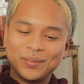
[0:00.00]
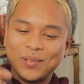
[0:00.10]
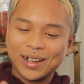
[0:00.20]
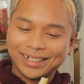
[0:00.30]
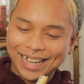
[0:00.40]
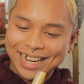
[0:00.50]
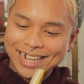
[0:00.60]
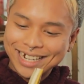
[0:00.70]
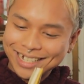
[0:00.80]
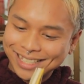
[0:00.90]

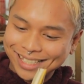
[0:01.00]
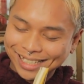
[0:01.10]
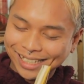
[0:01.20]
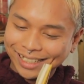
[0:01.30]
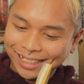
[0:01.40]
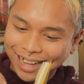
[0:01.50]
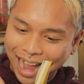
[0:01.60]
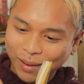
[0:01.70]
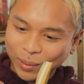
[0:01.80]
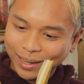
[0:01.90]
Fucking see ya,
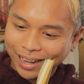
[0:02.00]
I would